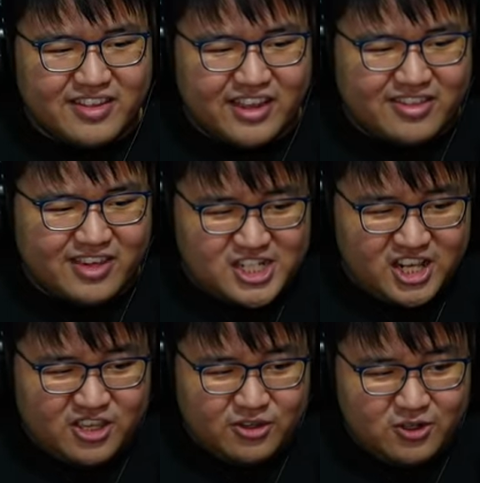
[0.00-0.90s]
in such a
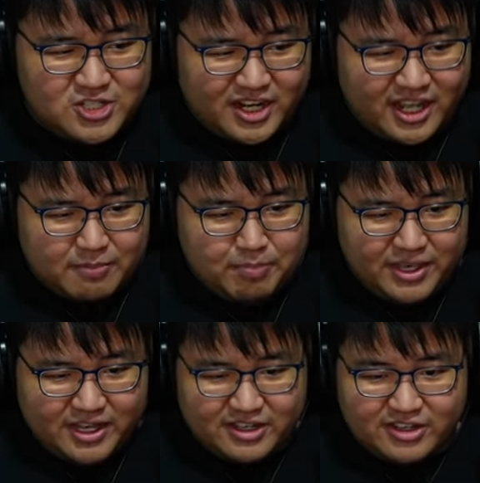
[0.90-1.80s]
huge, like, big
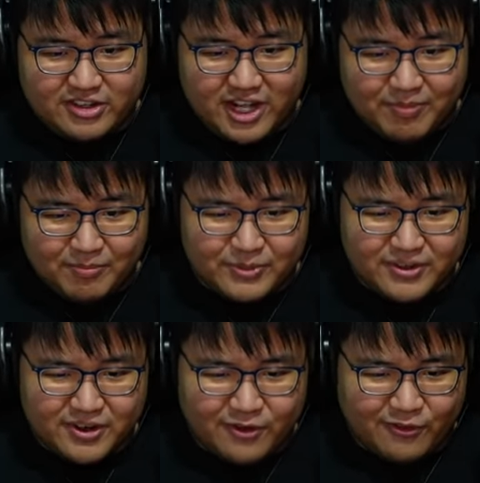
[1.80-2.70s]
dump
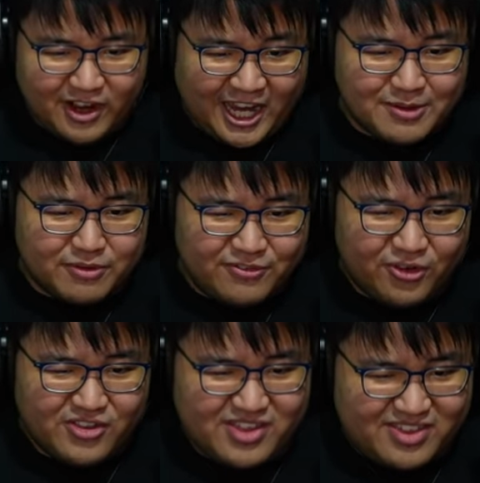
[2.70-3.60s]
right before
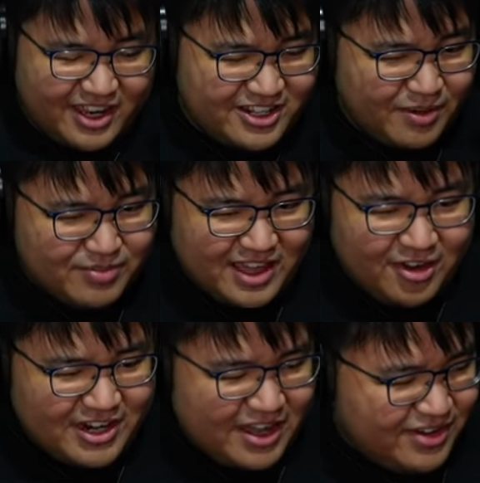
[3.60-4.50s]
the set comes out
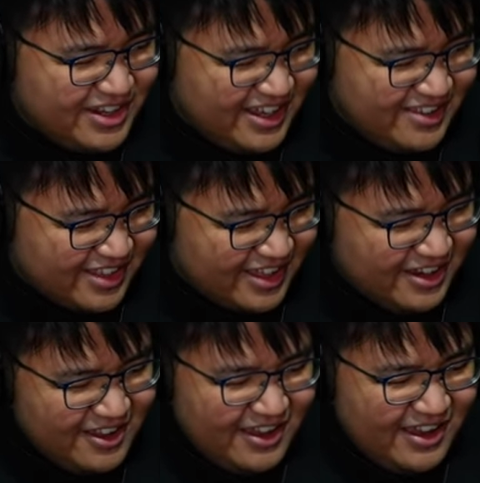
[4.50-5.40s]
nowadays that
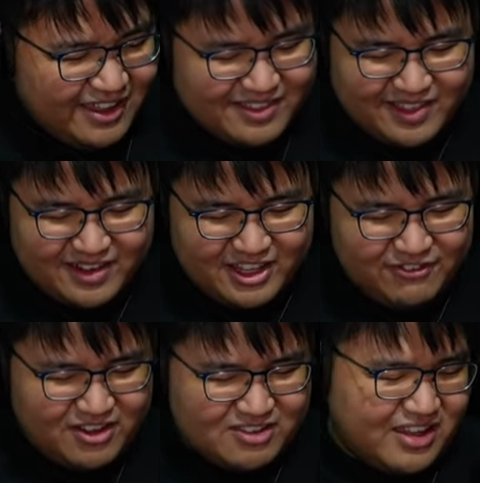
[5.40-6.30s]
it's a little
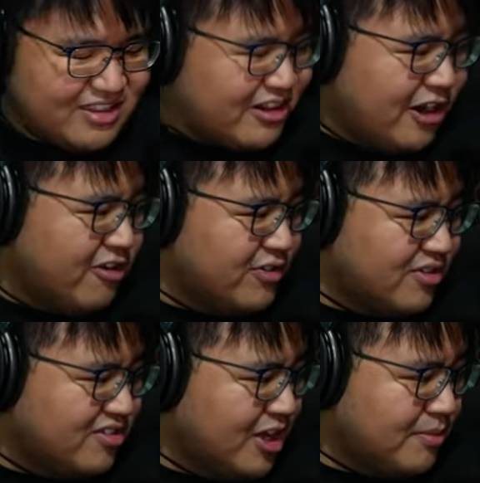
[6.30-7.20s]
difficult to get the card reviews
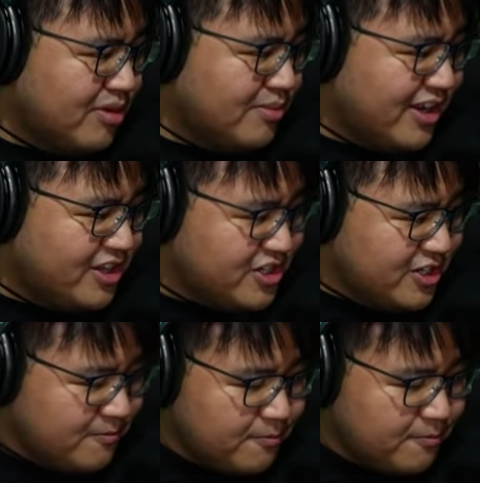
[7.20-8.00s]
done, but we managed it.